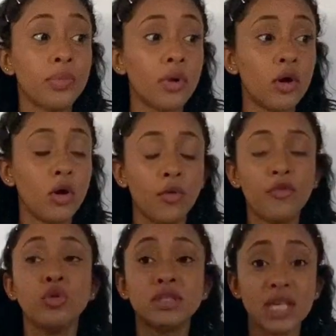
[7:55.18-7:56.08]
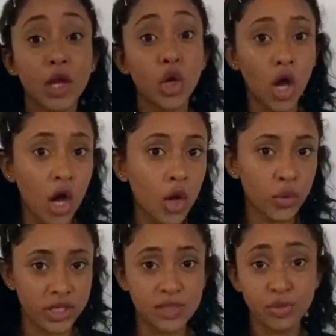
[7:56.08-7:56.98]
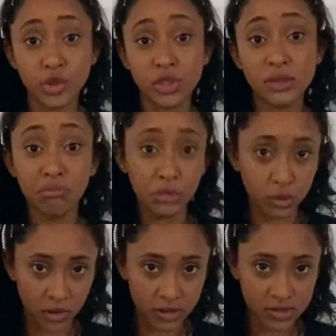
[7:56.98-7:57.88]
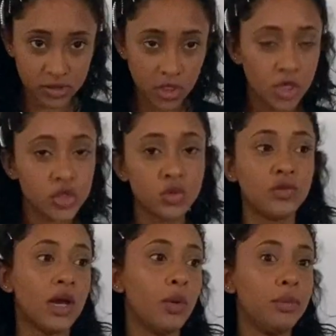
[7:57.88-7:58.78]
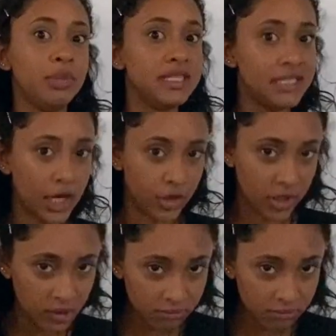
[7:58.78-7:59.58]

or foods that are going to produce mucus. So that would be dairy.